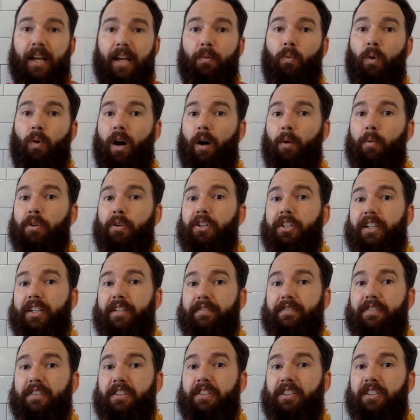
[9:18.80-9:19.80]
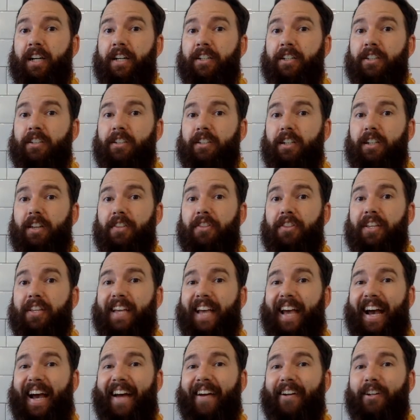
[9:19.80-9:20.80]
While we're looking for a letter, the
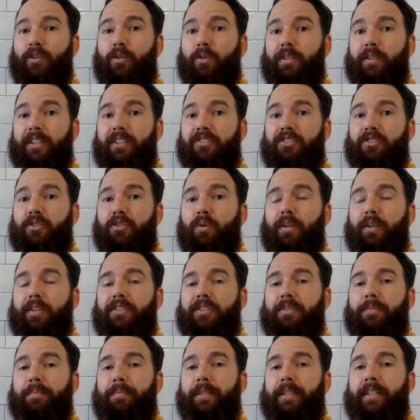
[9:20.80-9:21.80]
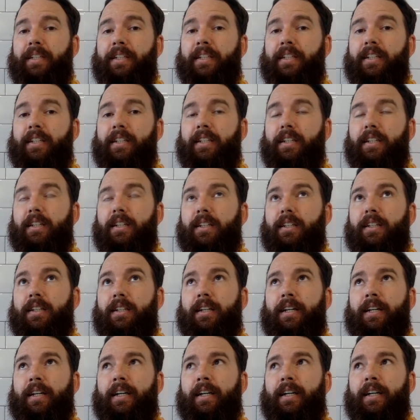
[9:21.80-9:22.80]
category is going to be,
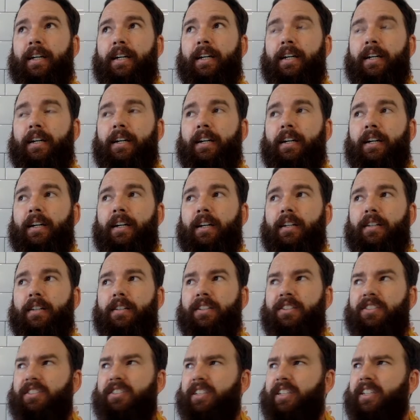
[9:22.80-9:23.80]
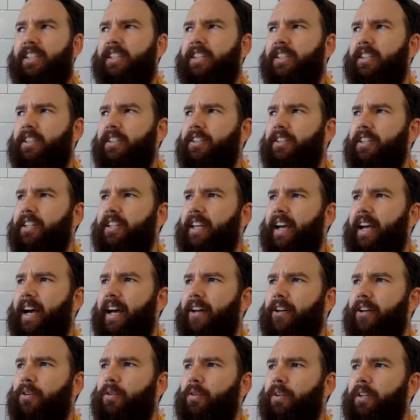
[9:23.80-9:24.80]
let's see here. The
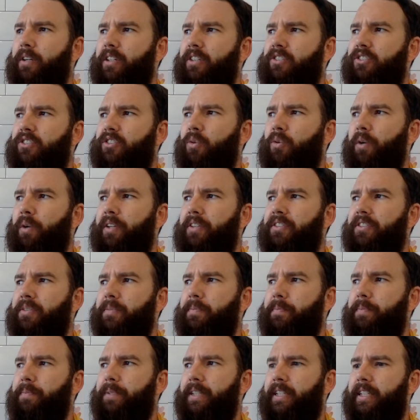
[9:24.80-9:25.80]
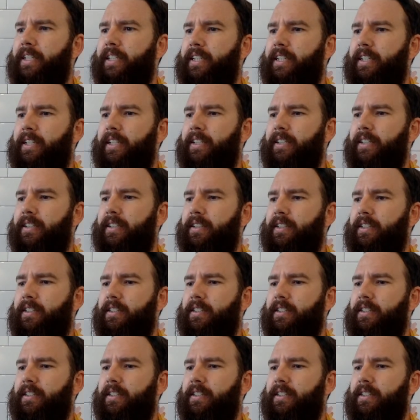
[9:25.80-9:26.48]
category is going to be